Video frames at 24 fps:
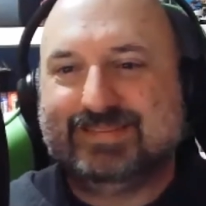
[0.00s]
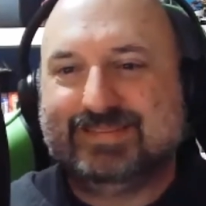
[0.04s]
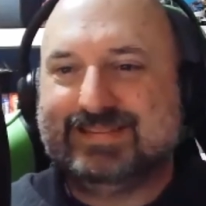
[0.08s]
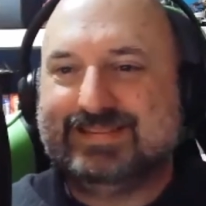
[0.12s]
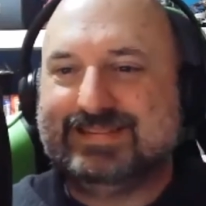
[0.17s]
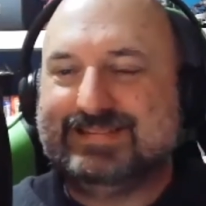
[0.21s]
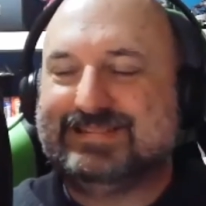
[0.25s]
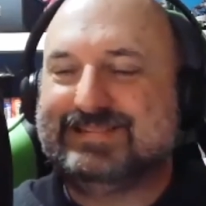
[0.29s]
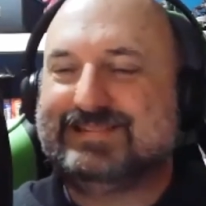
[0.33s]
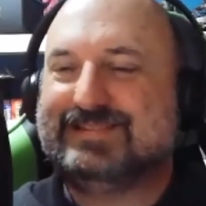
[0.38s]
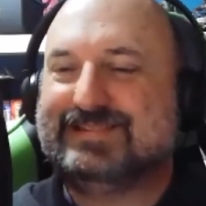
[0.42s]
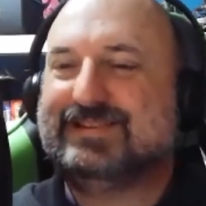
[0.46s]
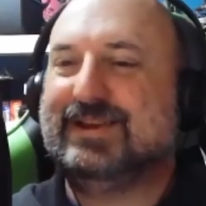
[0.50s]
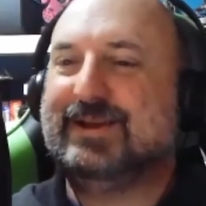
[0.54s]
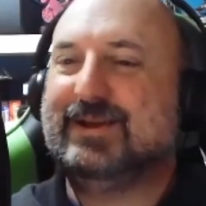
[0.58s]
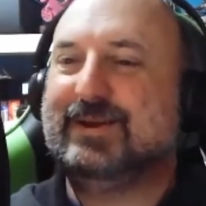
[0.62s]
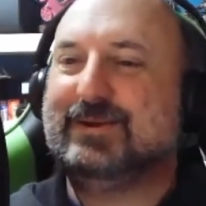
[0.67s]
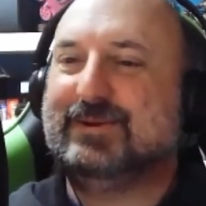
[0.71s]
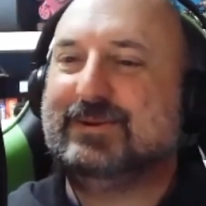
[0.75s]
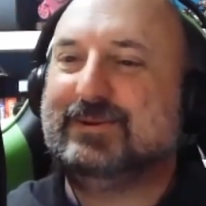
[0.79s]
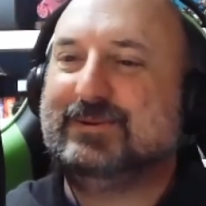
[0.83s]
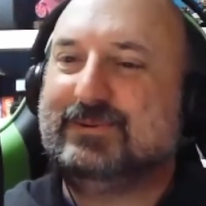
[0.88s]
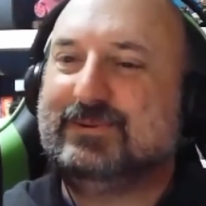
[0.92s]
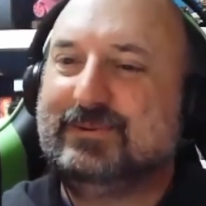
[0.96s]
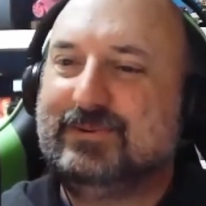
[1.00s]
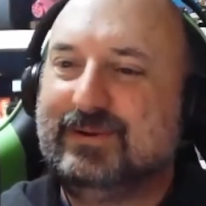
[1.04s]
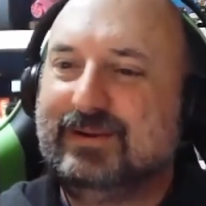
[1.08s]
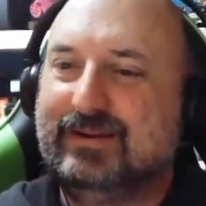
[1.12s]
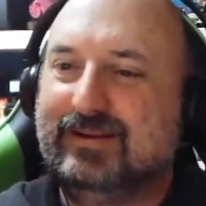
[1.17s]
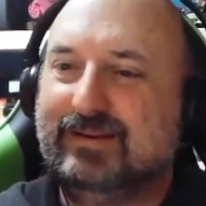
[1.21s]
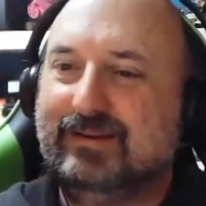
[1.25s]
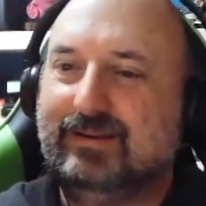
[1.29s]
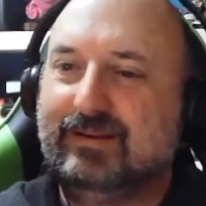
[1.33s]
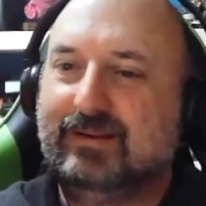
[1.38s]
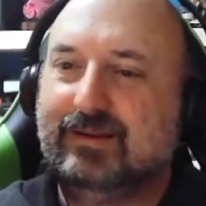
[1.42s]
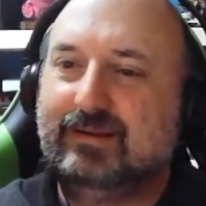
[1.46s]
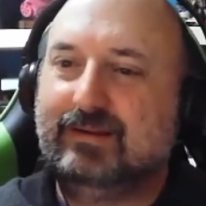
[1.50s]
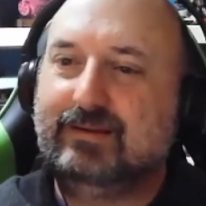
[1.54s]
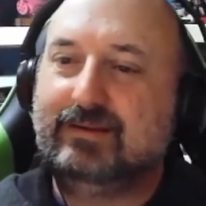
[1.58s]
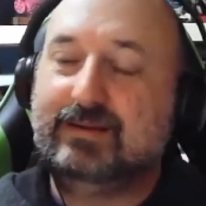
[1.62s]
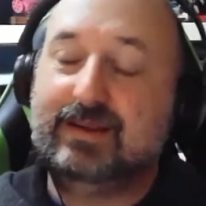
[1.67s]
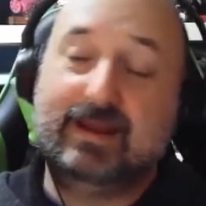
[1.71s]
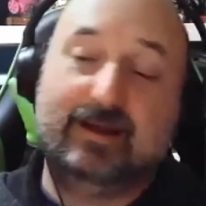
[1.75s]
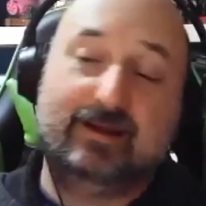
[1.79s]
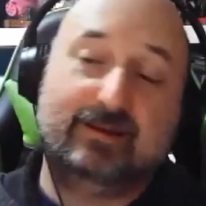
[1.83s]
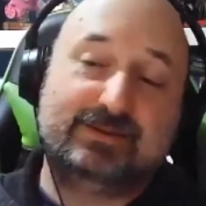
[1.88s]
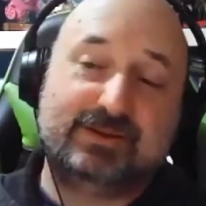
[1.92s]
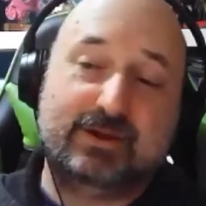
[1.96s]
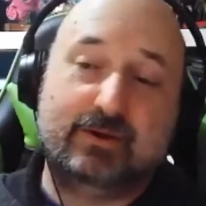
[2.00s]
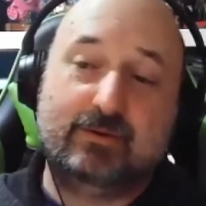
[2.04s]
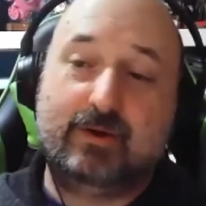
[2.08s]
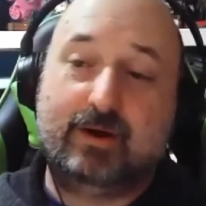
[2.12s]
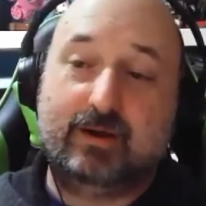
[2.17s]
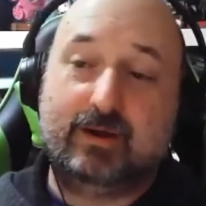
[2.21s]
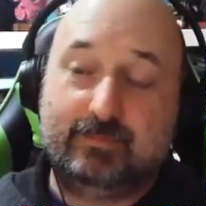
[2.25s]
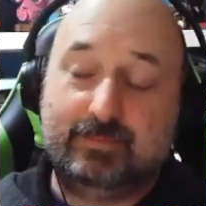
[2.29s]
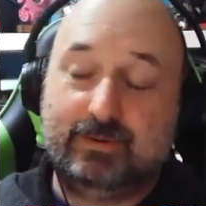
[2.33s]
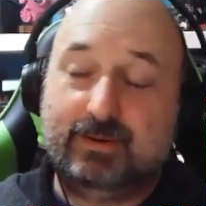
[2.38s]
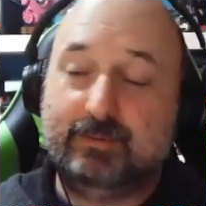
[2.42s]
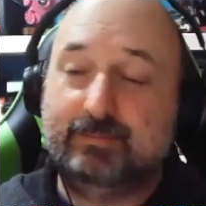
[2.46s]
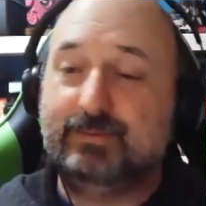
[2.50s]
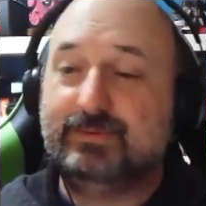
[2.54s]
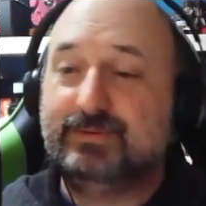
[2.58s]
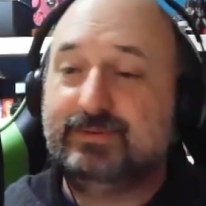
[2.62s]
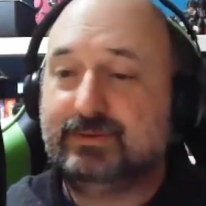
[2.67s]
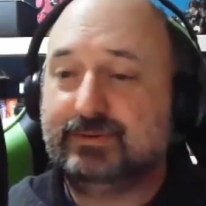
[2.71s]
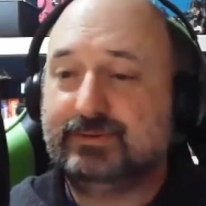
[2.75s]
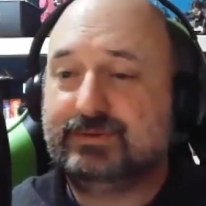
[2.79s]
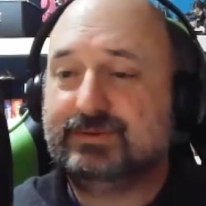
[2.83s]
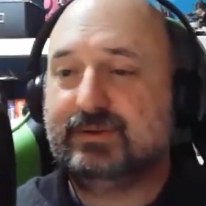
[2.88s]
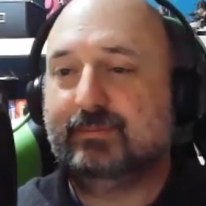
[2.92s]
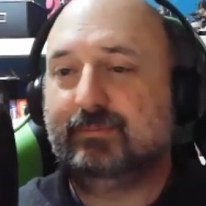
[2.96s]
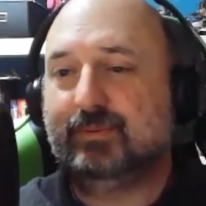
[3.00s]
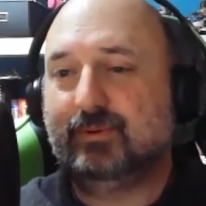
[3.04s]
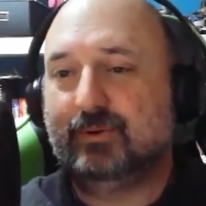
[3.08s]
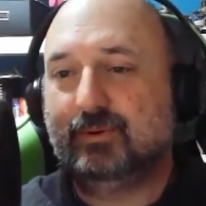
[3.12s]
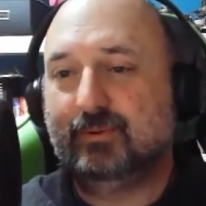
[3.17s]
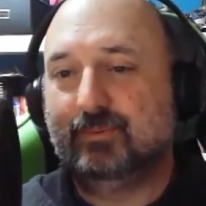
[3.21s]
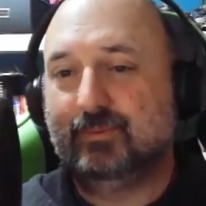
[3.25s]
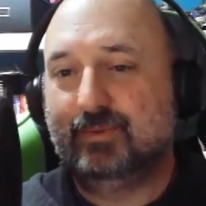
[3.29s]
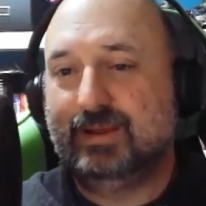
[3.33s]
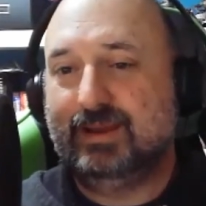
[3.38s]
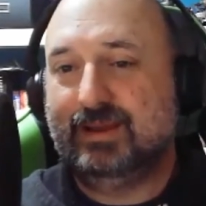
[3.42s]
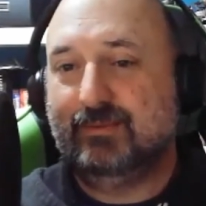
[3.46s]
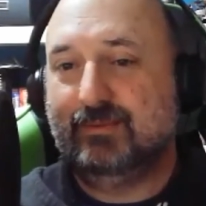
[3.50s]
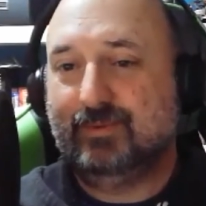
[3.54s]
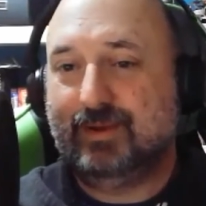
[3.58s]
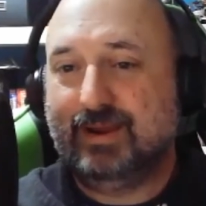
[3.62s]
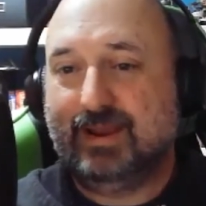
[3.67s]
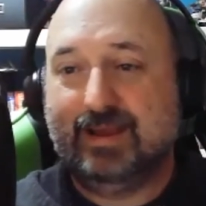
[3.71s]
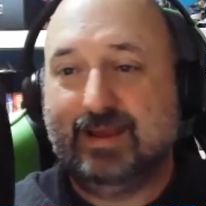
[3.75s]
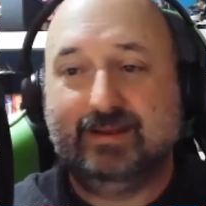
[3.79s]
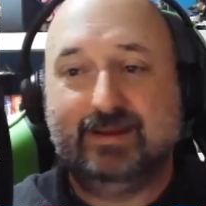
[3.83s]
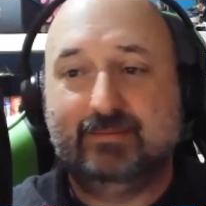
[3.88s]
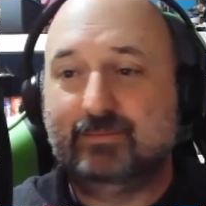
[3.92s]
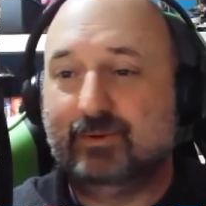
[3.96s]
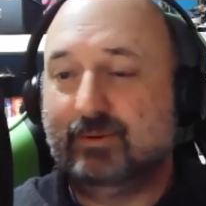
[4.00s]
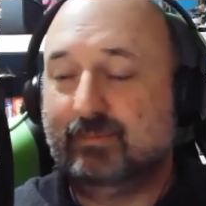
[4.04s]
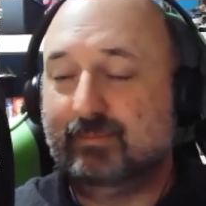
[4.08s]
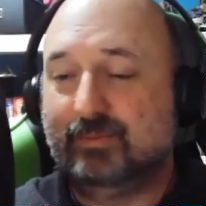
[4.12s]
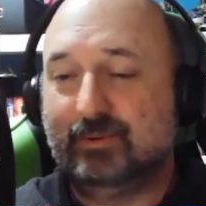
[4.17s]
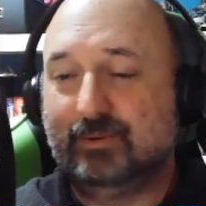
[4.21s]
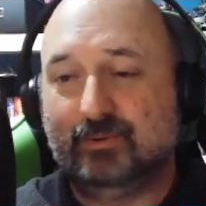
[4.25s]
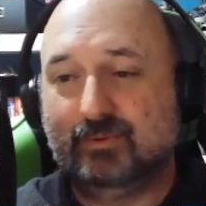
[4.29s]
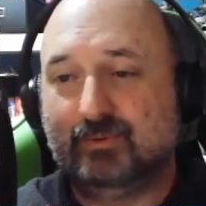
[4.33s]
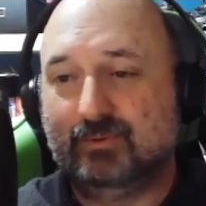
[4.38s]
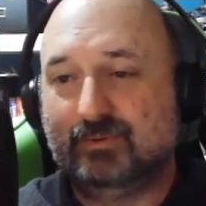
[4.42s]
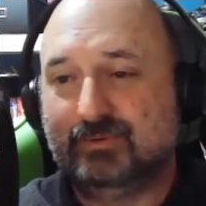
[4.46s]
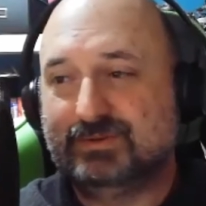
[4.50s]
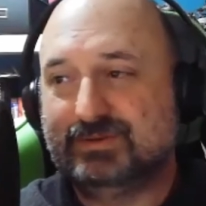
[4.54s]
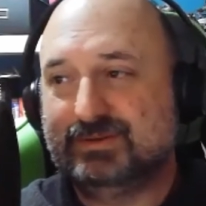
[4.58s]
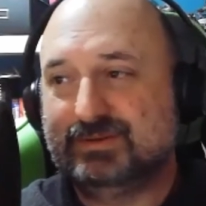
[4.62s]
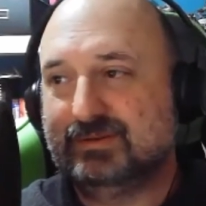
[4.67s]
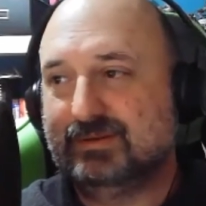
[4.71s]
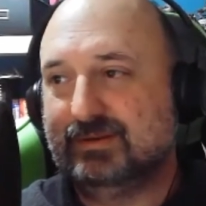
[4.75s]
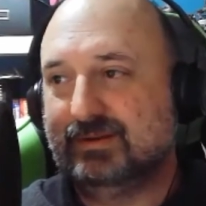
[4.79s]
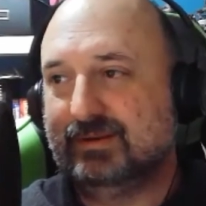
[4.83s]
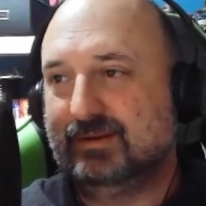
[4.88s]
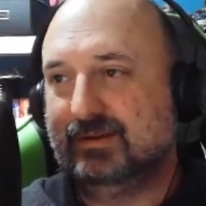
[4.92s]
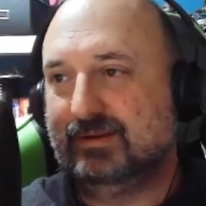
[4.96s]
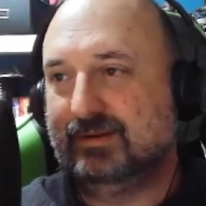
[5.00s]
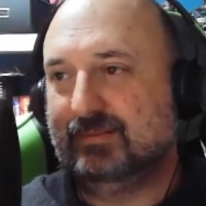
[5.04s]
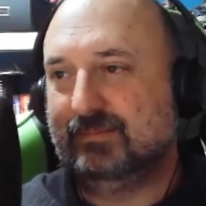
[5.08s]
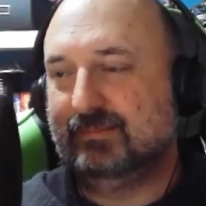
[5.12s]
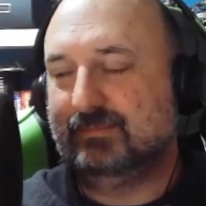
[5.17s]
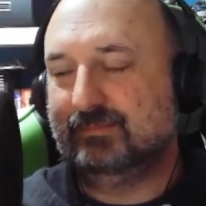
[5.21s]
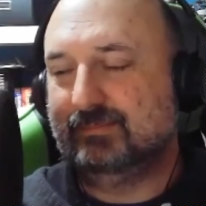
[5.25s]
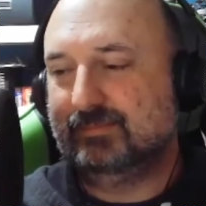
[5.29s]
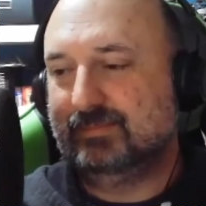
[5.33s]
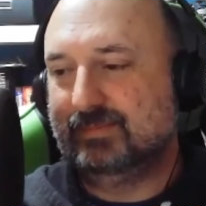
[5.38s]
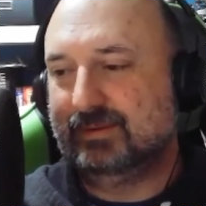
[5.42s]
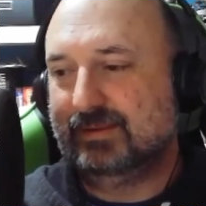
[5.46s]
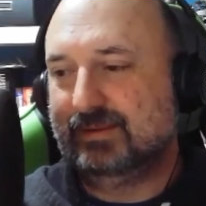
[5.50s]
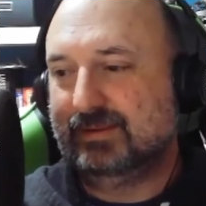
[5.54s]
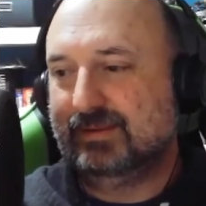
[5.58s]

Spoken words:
So up until a certain point, we had him on board, and